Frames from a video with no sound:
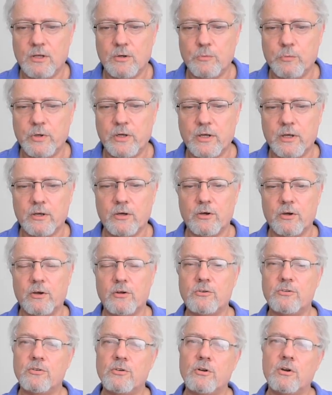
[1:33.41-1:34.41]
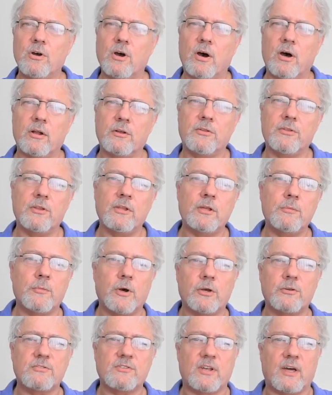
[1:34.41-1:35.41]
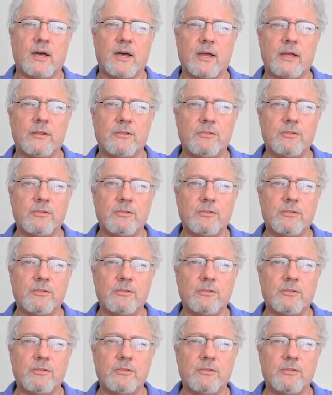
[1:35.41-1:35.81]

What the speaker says: we can go to God, the Most High,